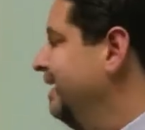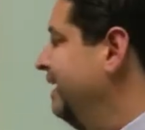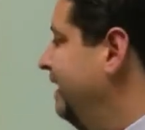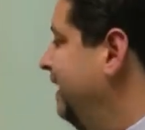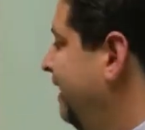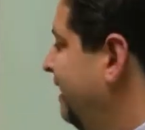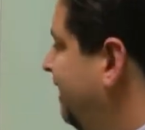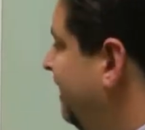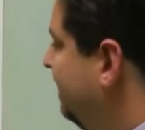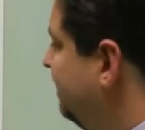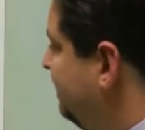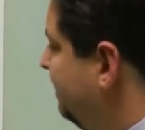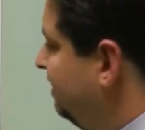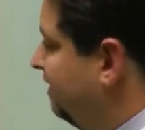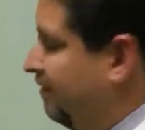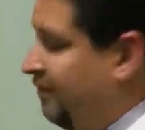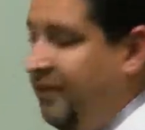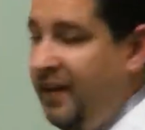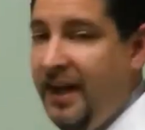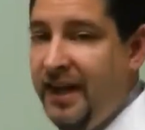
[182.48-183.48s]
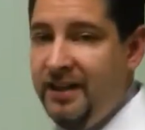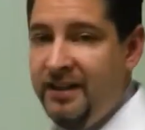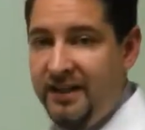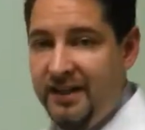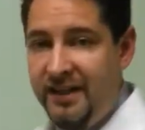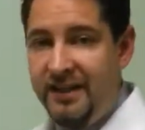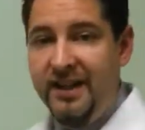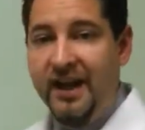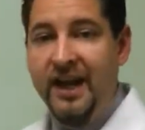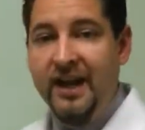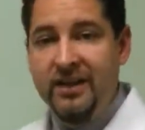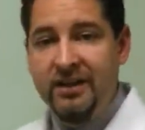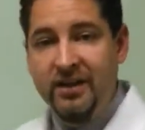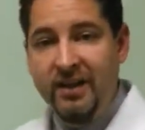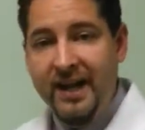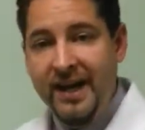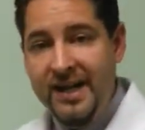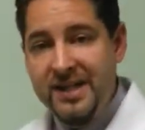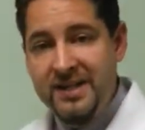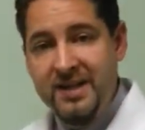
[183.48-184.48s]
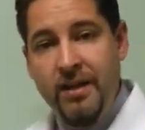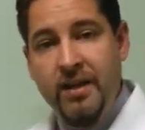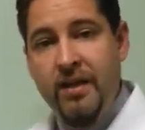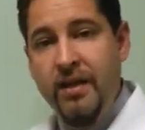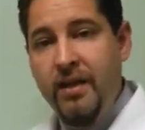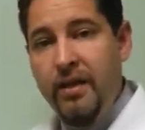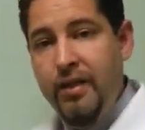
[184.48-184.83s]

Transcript: It's just the fact that the doctor hasn't